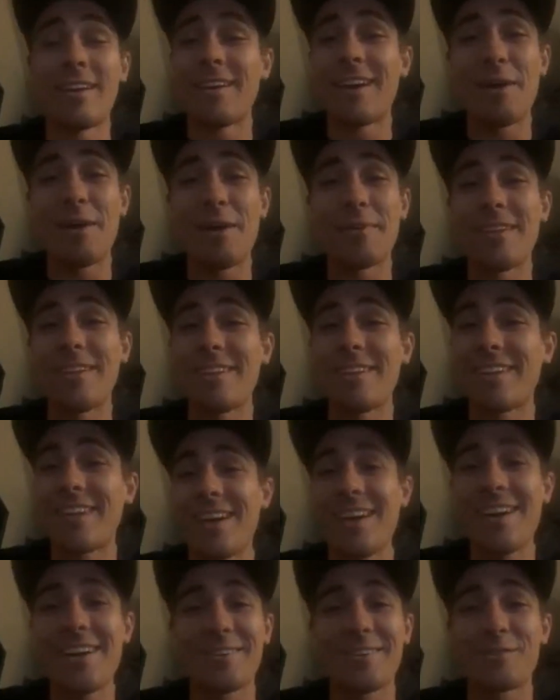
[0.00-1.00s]
I mean,
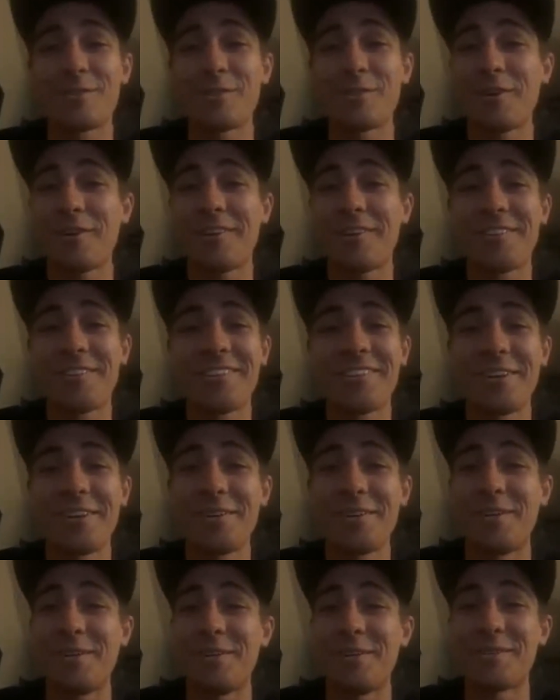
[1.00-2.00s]
yeah, sure. Go
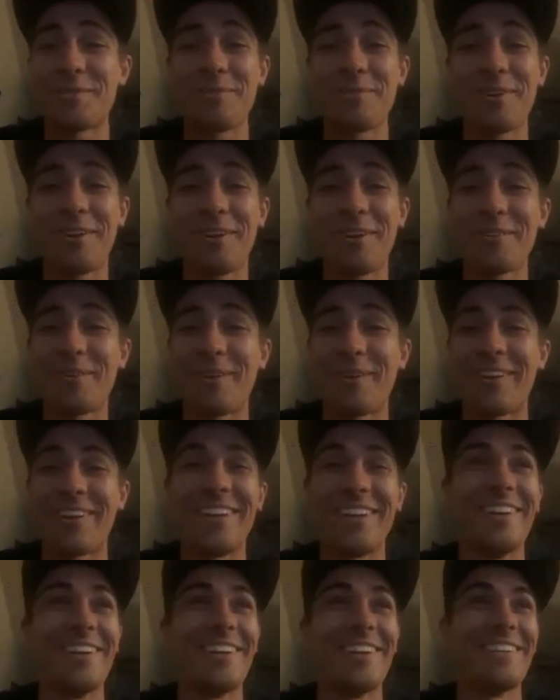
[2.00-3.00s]
do some yard work.
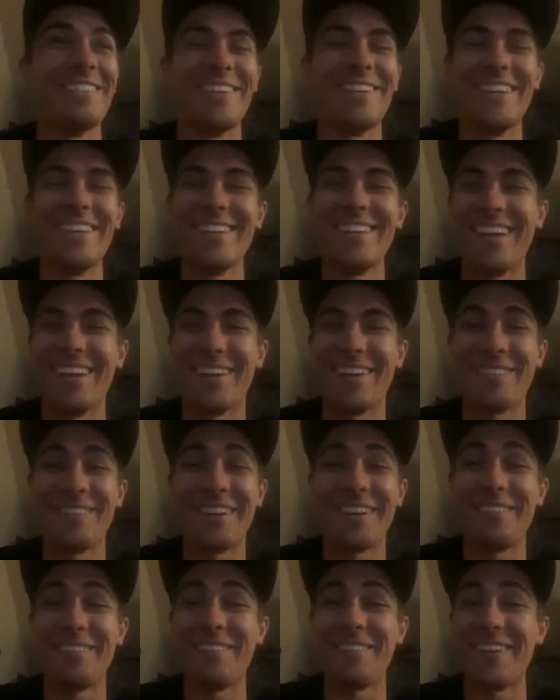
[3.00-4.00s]
You know what I mean? Like,
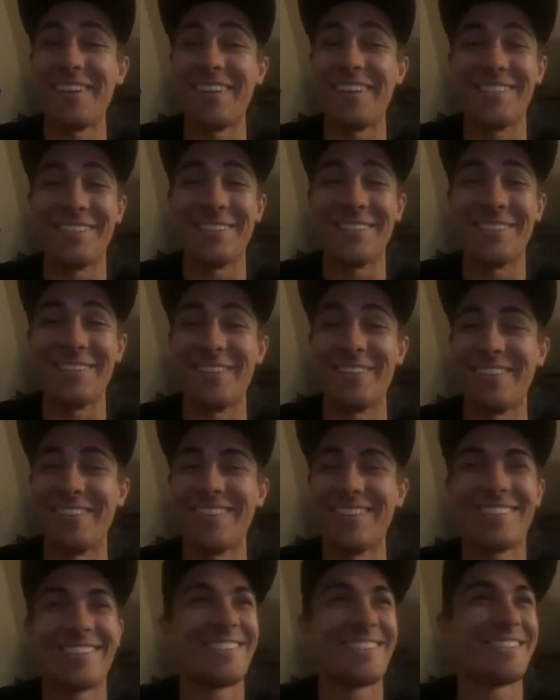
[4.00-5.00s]
whatever it is, dude,
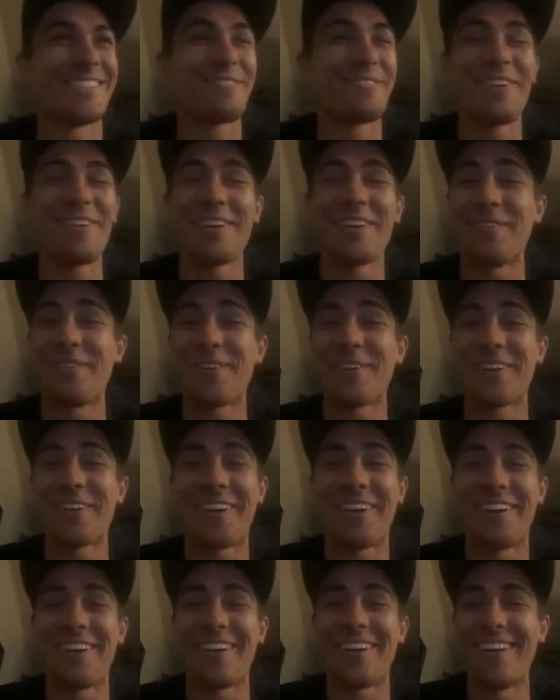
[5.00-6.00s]
just freaking work
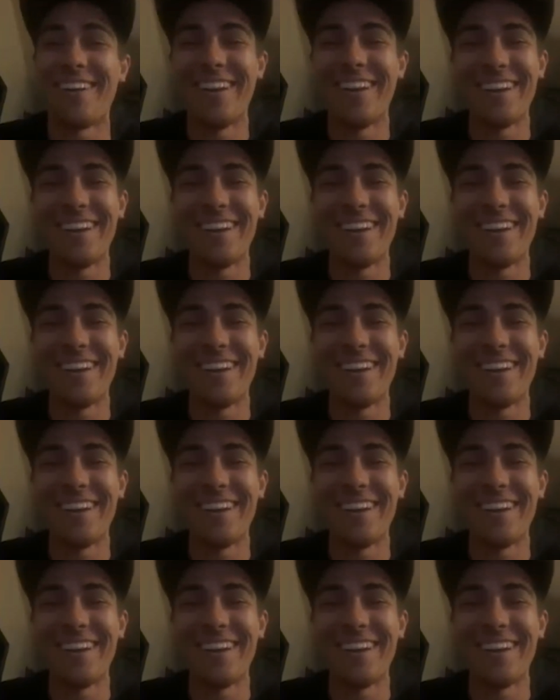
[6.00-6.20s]
hard.